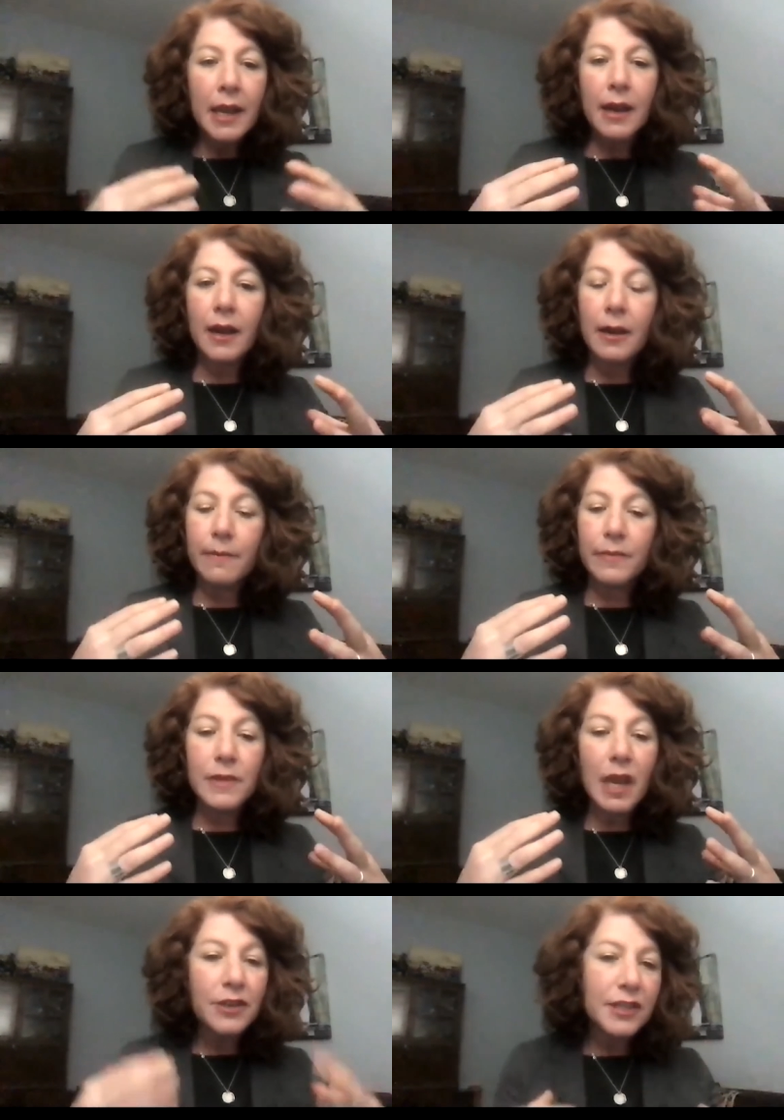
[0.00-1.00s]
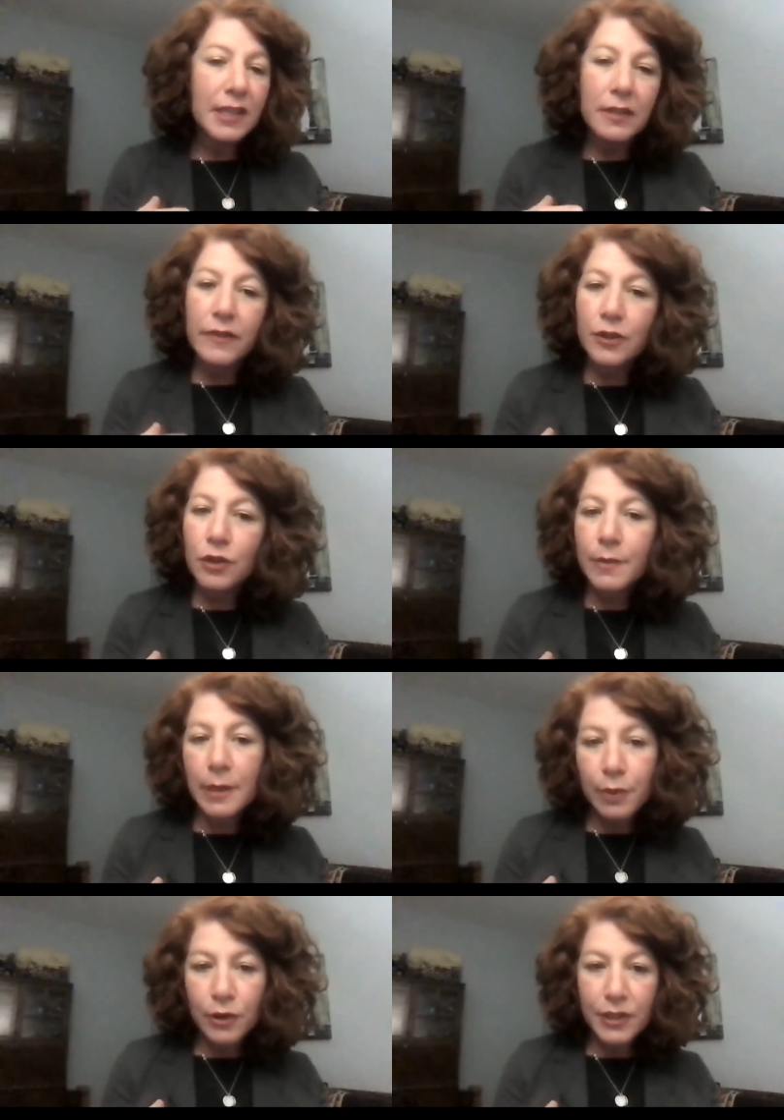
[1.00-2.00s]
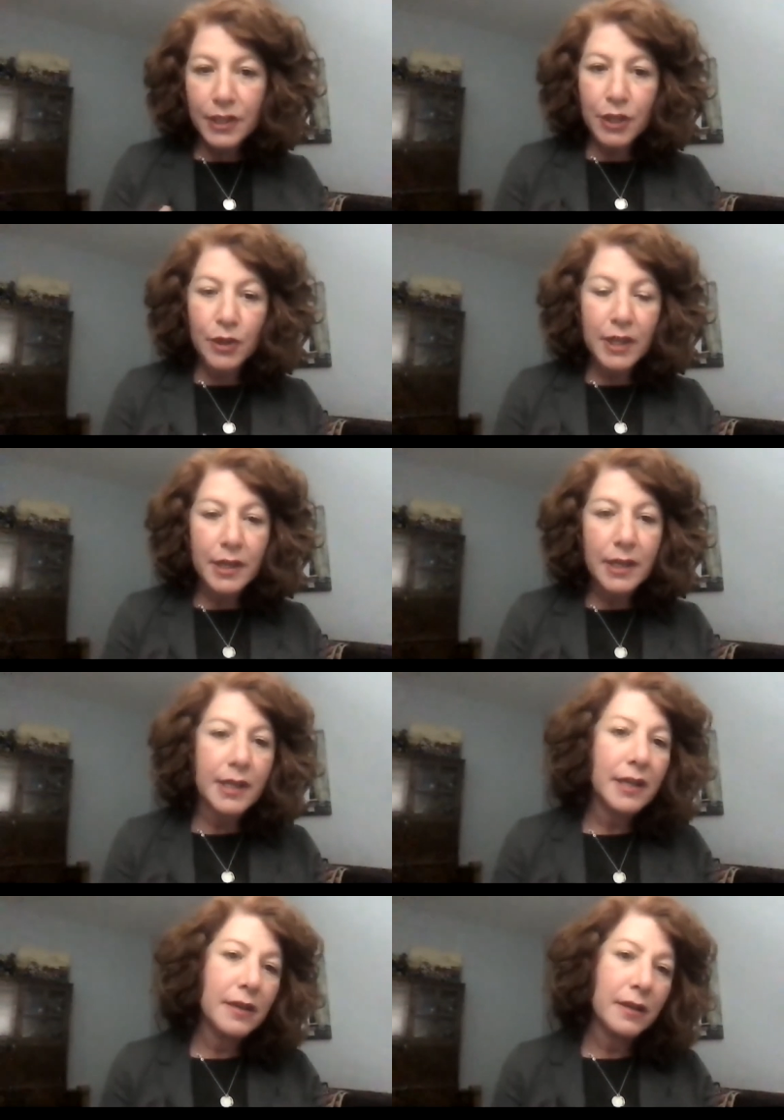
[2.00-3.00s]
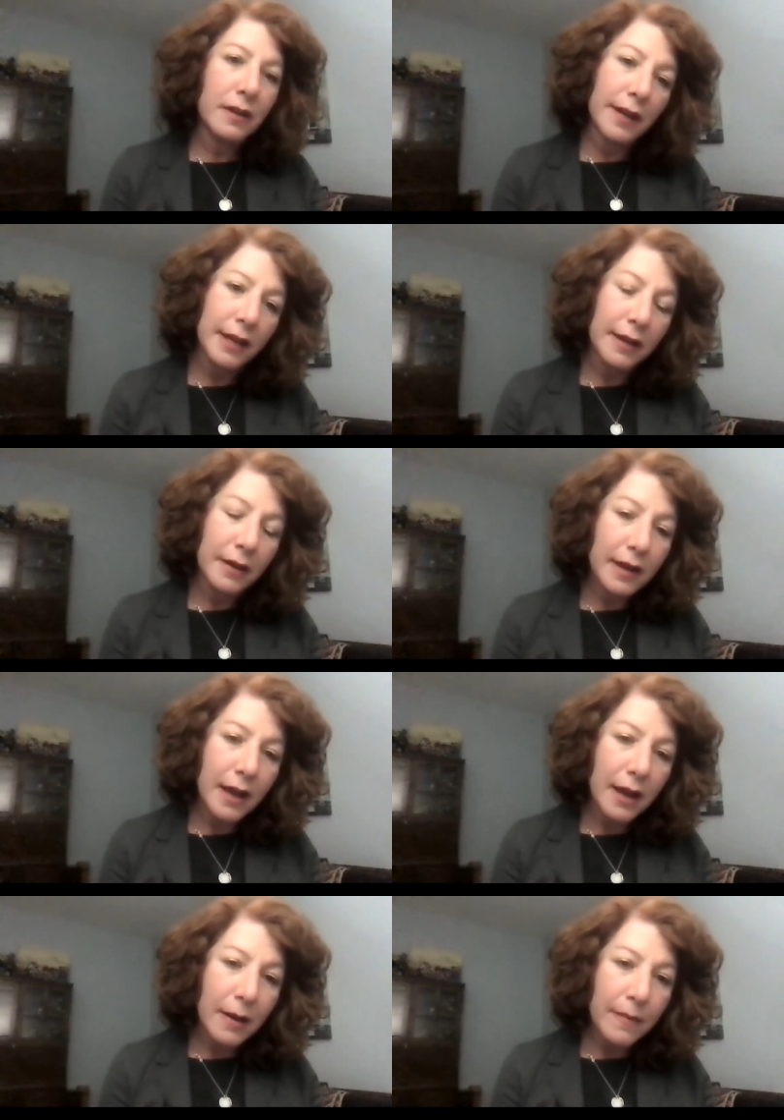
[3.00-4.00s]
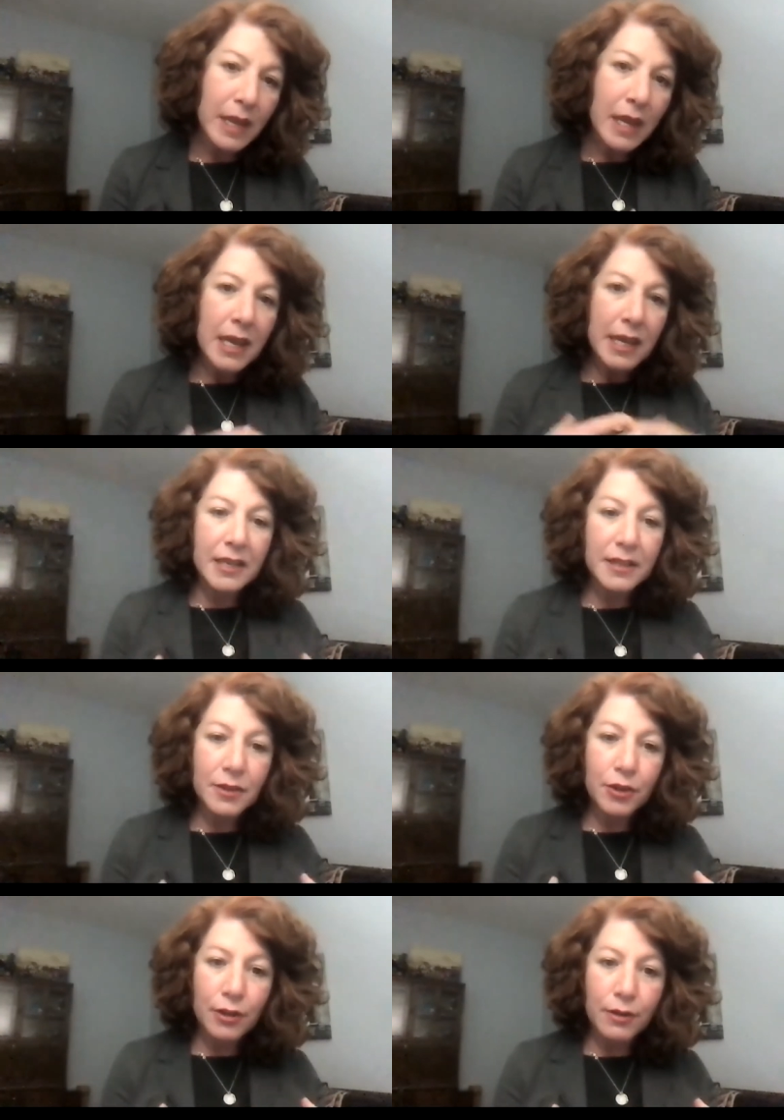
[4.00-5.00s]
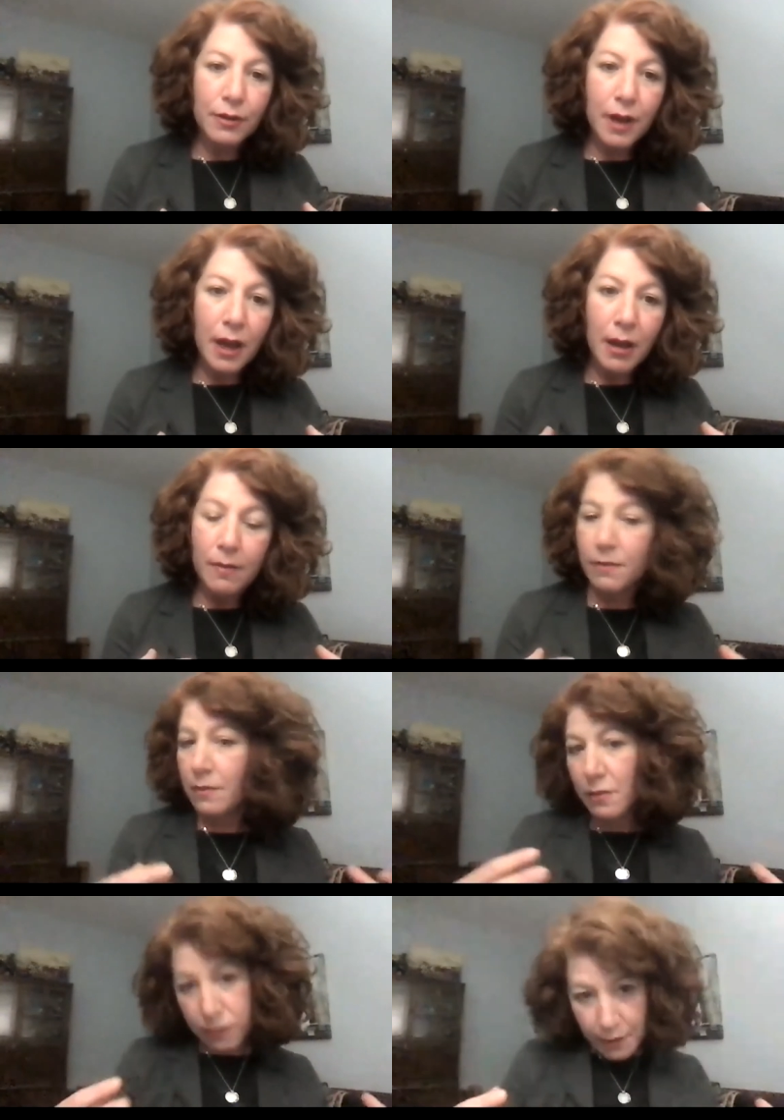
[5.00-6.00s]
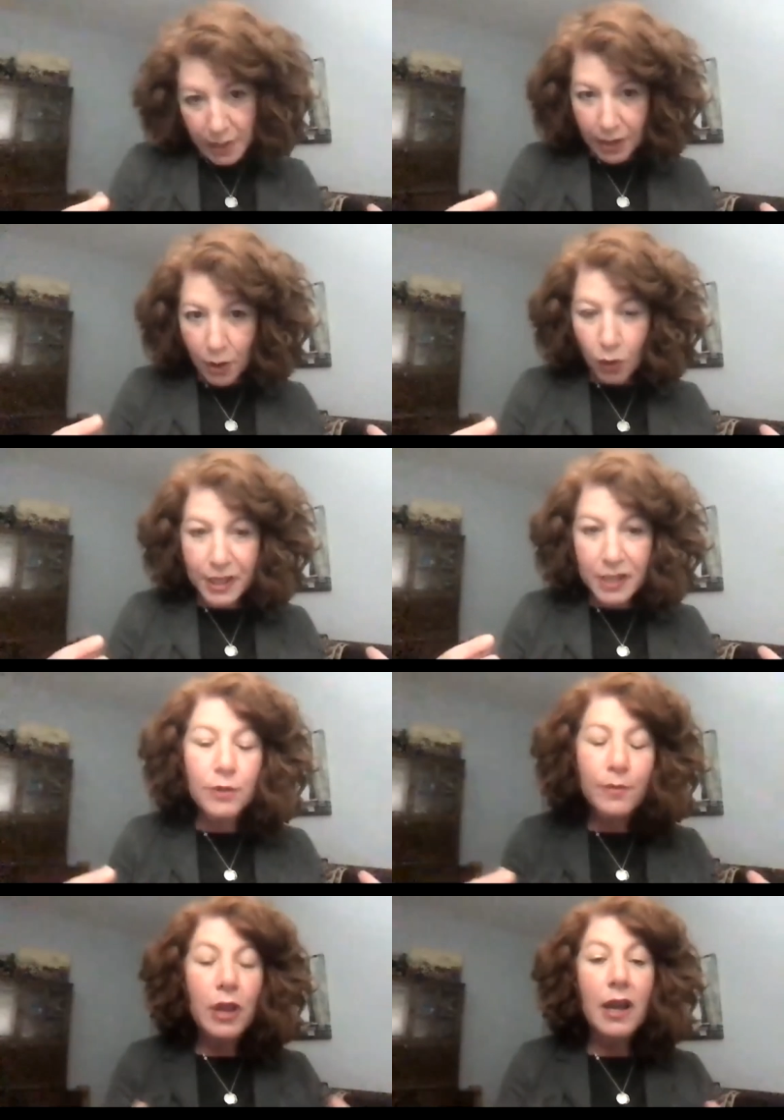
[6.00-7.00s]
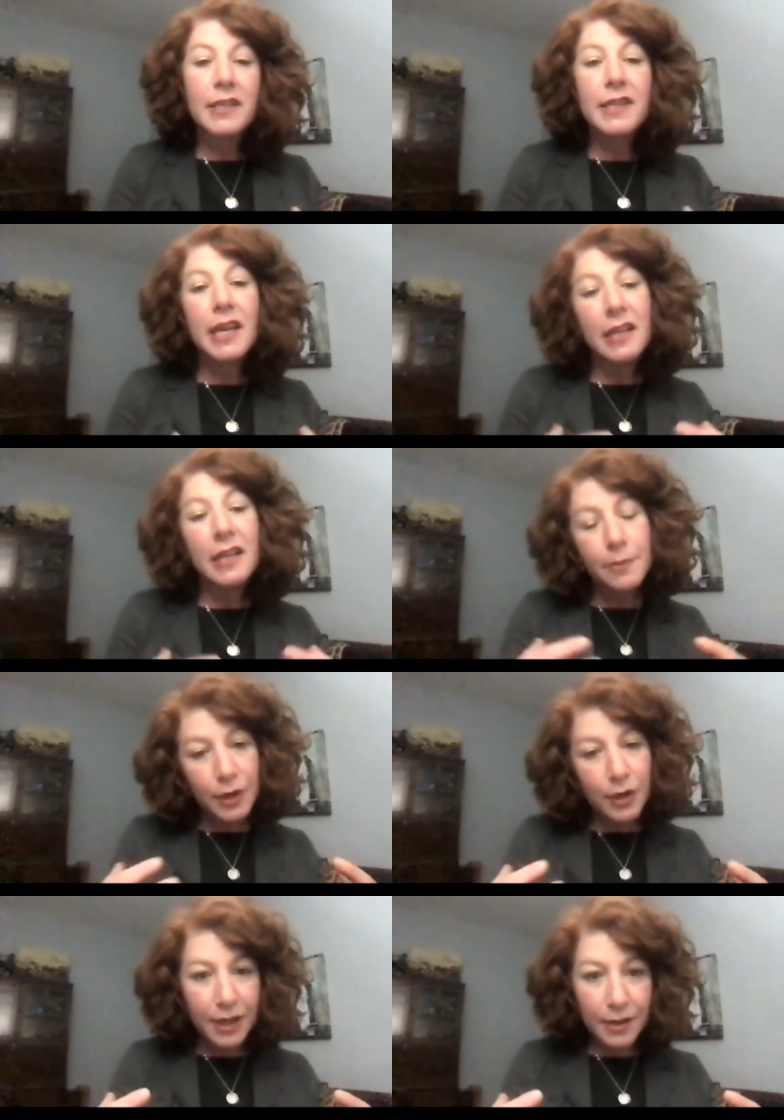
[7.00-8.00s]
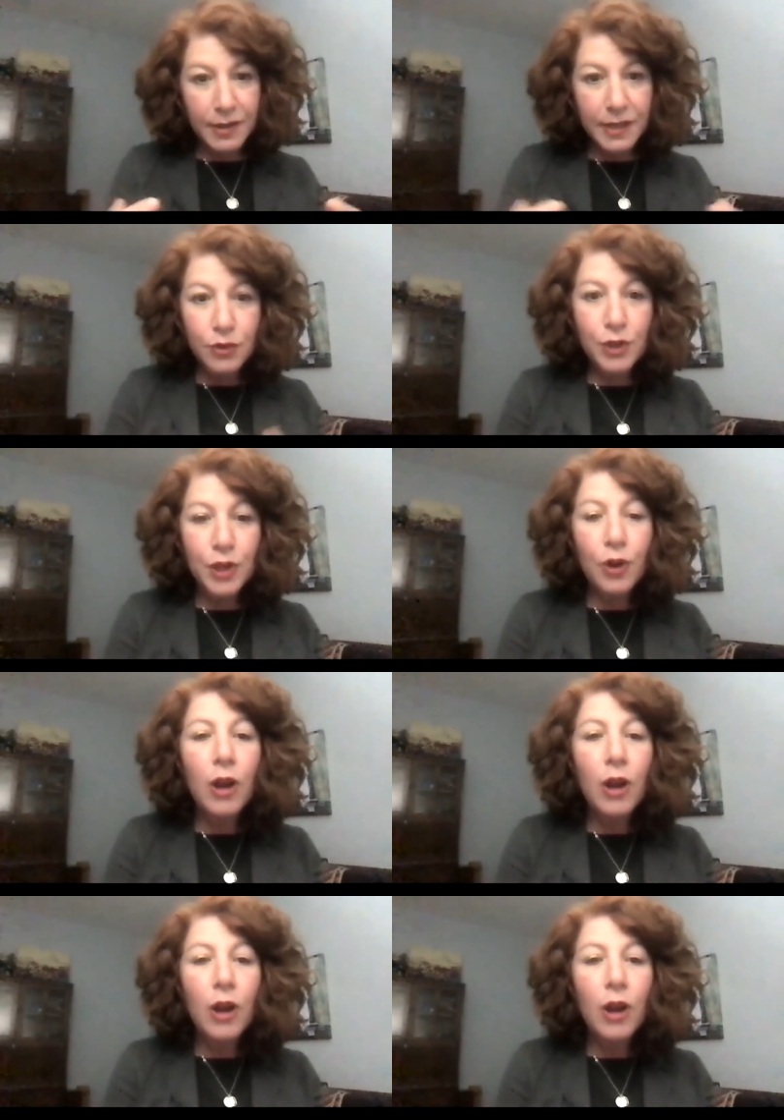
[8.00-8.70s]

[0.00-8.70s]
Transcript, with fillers: um, not just individuals being persecuted in, in um, Eastern um, old Eastern Bloc states, but in Central Europe.